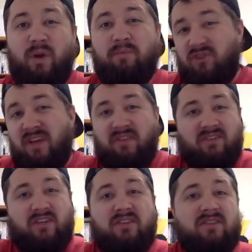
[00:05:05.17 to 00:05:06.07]
we believe
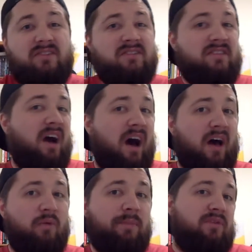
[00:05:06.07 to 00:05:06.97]
that Jesus is
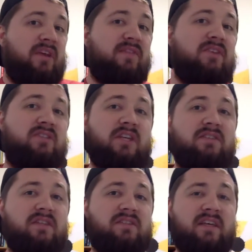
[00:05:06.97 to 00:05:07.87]
God. We believe that
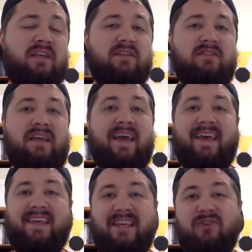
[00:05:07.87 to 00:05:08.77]
Jesus is
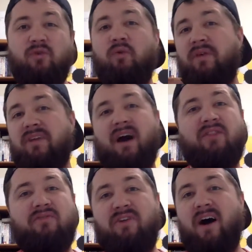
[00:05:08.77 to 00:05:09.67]
equal with
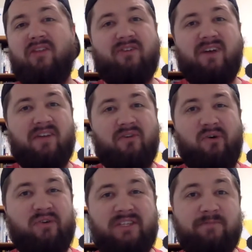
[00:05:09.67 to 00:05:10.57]
God the Father and God the
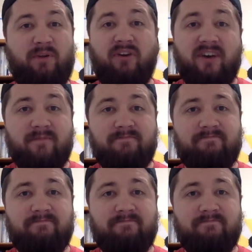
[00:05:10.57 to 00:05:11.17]
Holy Spirit.